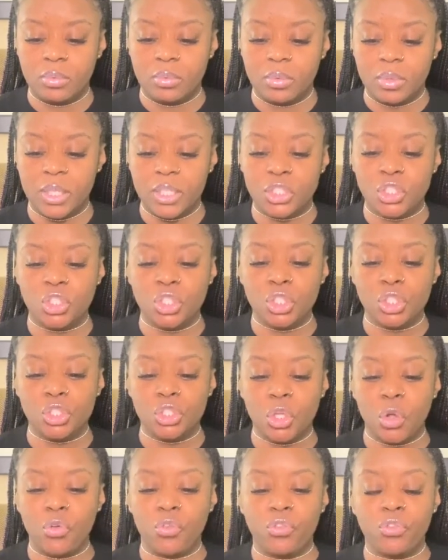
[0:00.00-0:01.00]
it's just
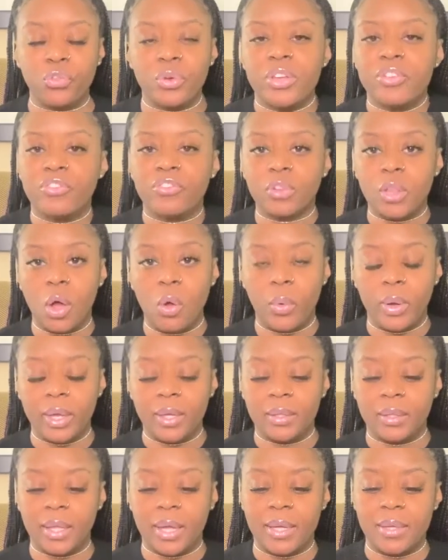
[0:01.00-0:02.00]
so free
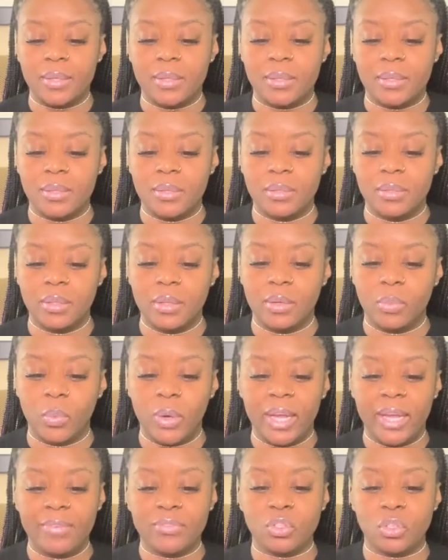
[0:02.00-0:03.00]
flowing. Like the
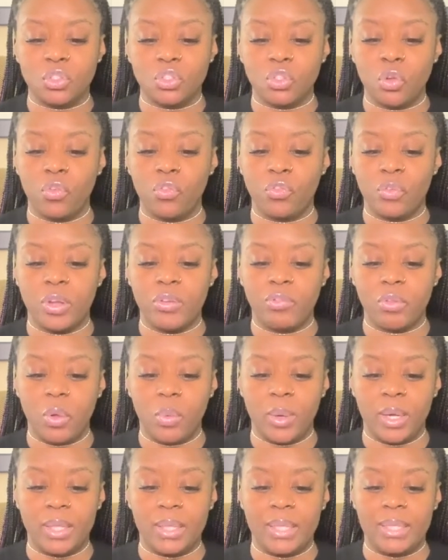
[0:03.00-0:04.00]
waves are so free
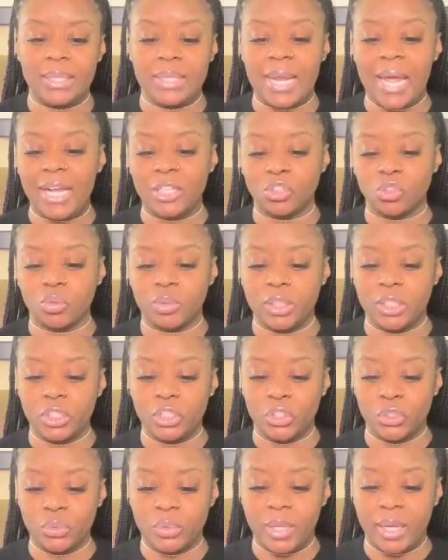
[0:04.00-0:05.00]
flowing and they naturally
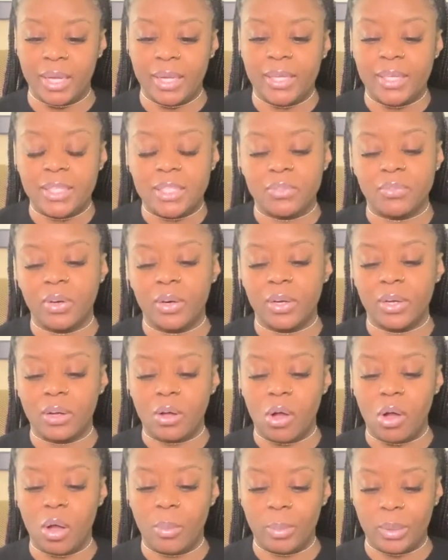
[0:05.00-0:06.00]
do that, and it's very
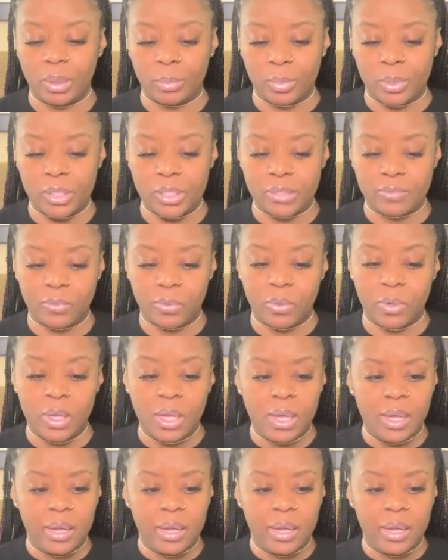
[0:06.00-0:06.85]
calming and peaceful.